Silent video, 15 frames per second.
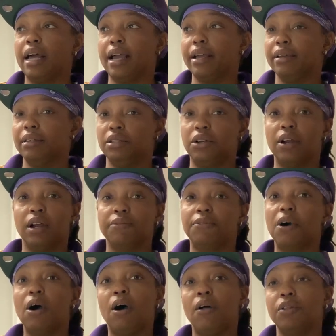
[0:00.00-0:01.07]
like during
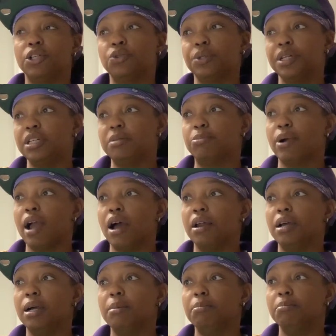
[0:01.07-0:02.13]
fall the trees brown
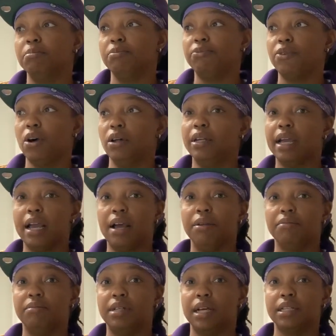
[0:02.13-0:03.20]
up, fall
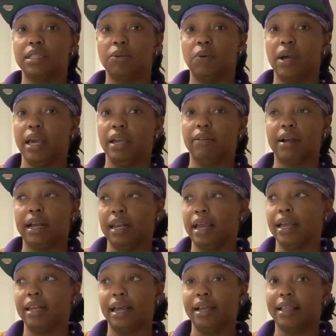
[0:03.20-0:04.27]
down, dust away. Right.
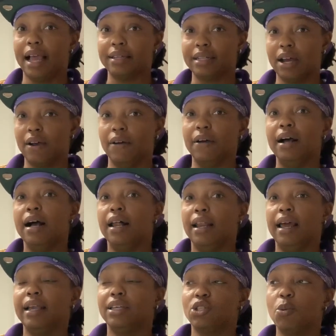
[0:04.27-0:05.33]
Like that's how.
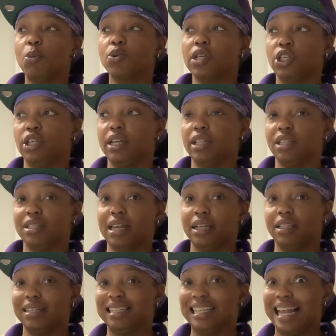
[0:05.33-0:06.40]
Like it's almost like you get
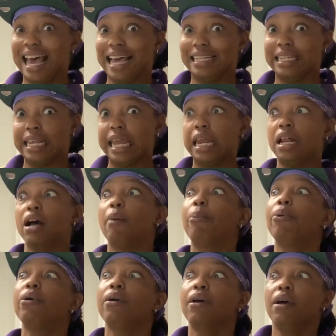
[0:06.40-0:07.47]
this last heat up
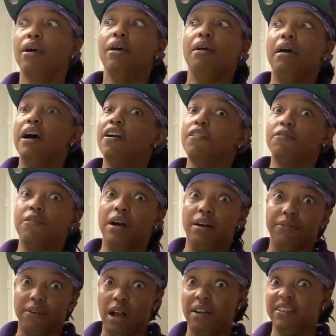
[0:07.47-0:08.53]

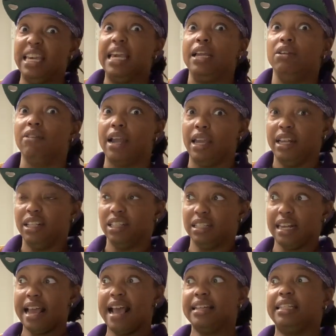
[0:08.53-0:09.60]
of heat. Right. You get this
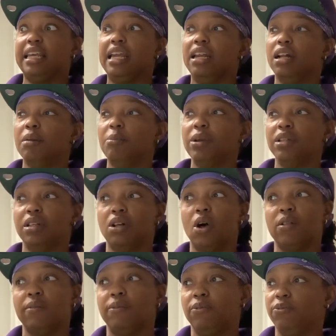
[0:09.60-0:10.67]
last heat up, and then
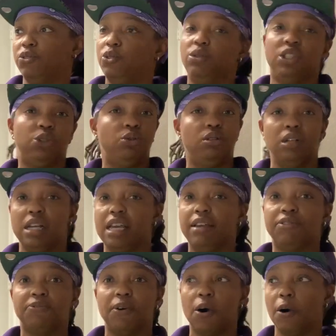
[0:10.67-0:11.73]
all the
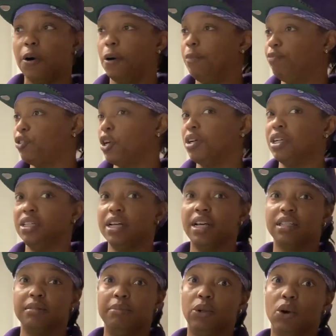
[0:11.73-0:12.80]
leaves fall, turn to
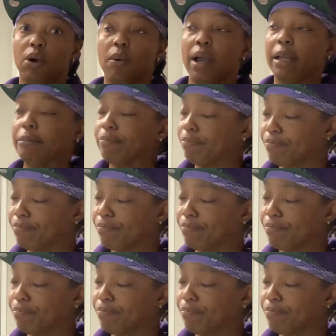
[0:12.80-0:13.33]
dust, and blow away.